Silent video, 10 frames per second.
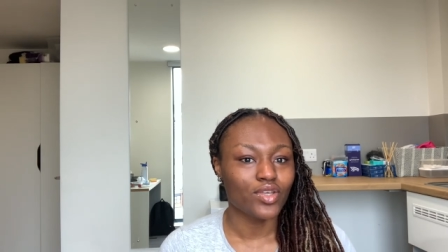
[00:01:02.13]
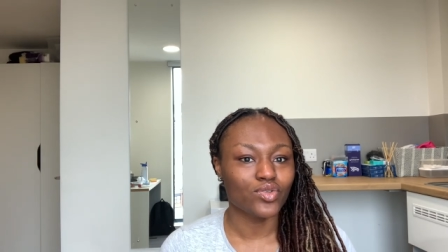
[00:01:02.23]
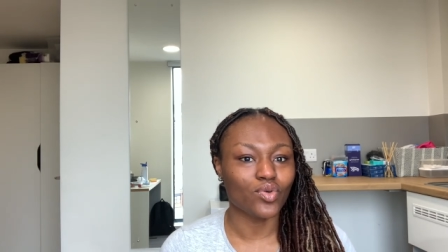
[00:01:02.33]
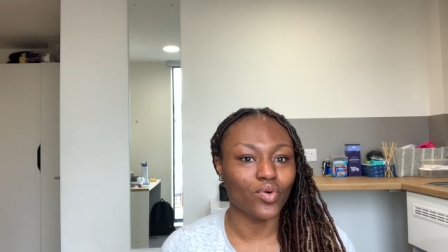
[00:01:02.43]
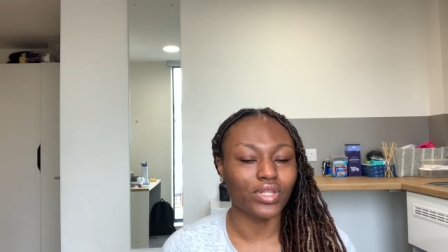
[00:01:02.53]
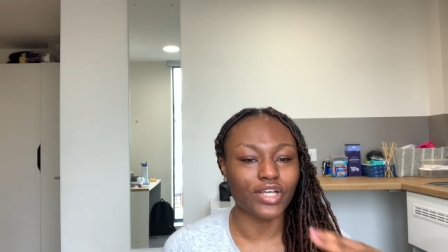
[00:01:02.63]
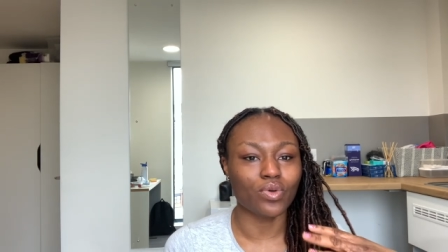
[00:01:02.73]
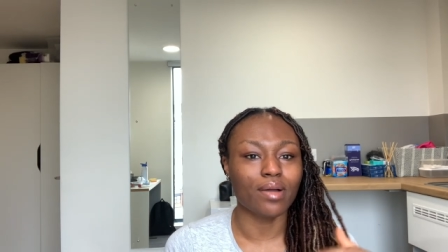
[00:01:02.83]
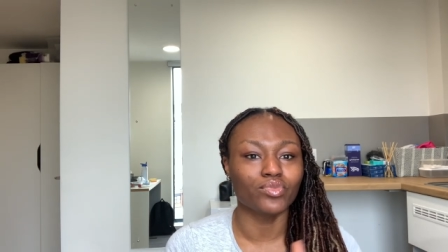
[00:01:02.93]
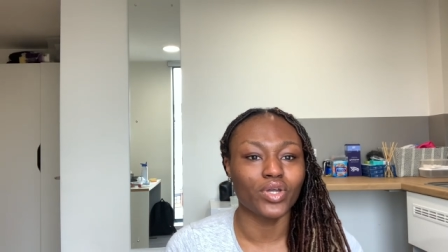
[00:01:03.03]
So that's
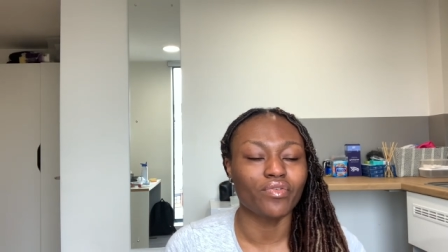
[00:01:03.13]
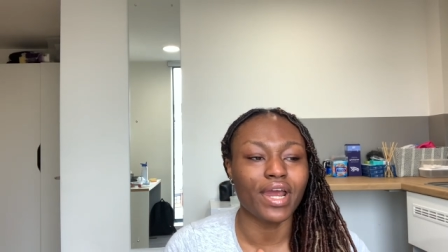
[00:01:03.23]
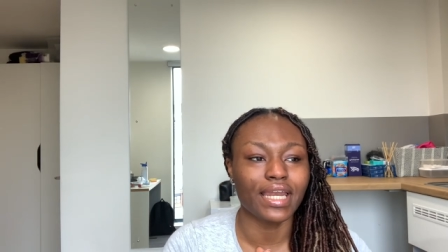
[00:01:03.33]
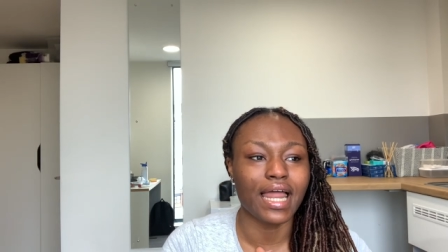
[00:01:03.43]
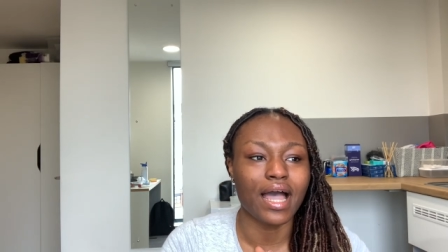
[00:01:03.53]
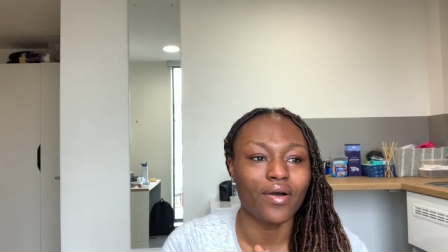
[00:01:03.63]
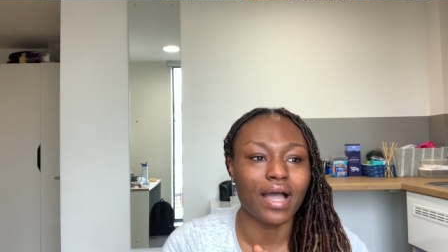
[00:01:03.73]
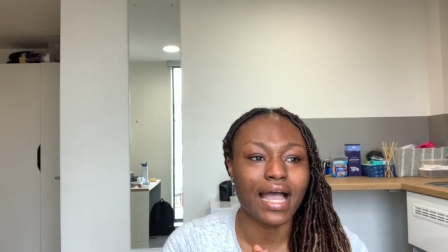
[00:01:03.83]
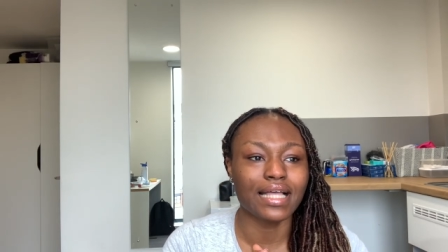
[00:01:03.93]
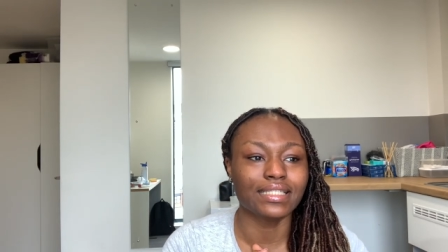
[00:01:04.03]
what I'm doing right
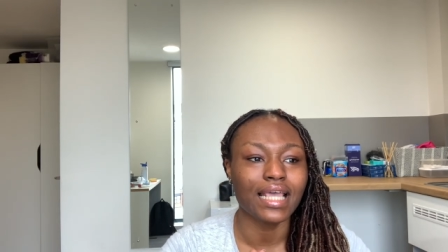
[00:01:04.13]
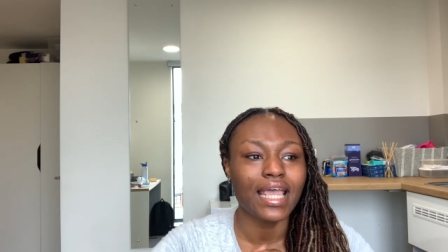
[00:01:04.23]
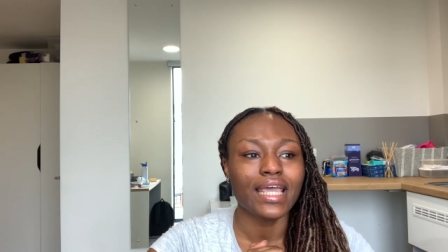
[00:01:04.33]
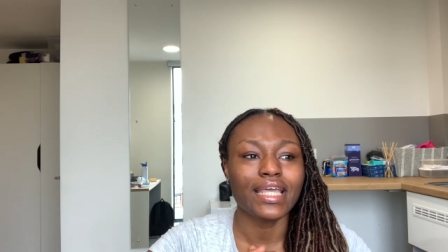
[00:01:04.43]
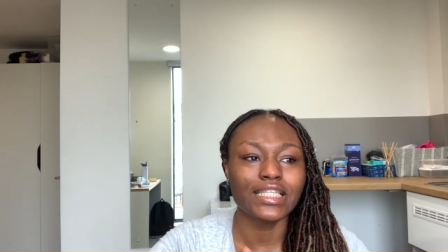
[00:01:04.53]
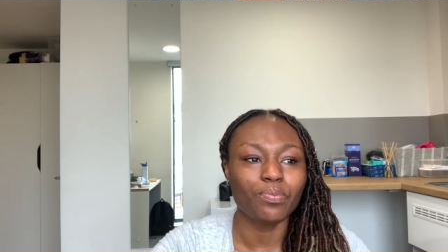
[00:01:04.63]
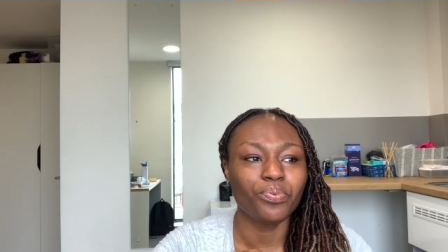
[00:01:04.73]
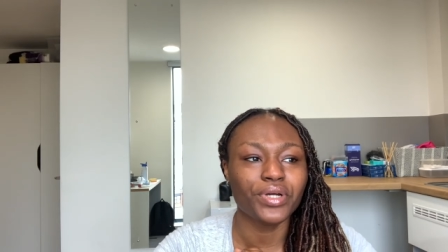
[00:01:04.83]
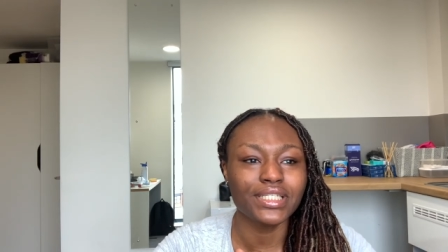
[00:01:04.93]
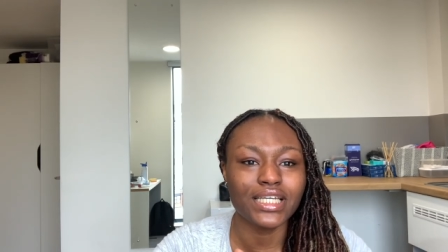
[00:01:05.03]
now, and it's
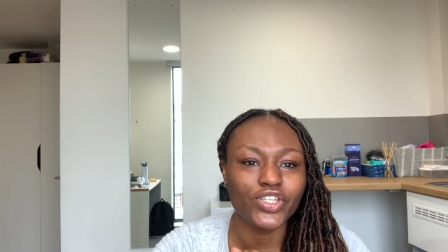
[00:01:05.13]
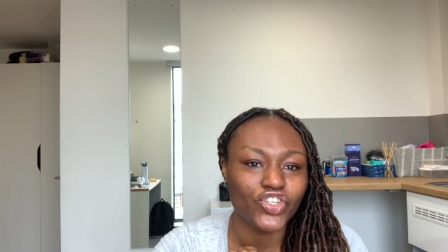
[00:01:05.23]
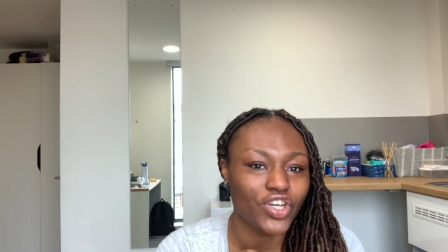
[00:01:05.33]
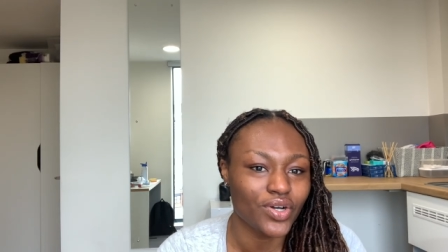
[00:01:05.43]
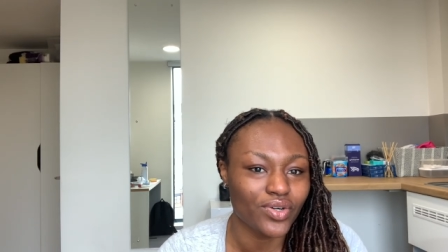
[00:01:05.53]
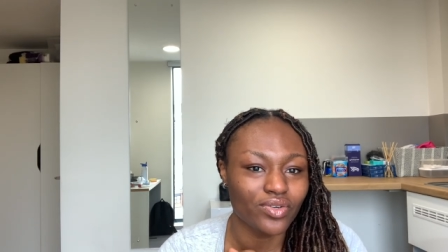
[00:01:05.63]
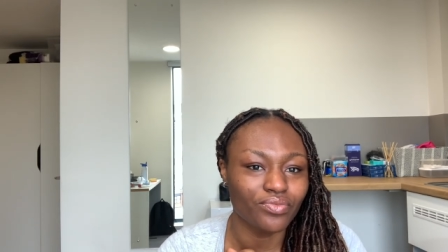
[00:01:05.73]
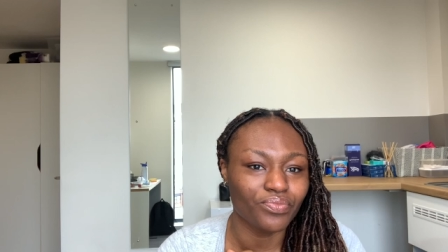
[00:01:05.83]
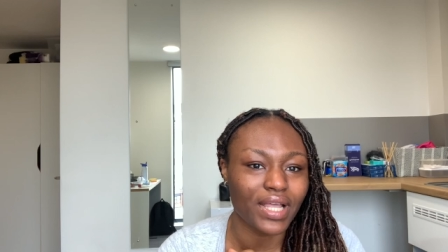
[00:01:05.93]
pretty chill.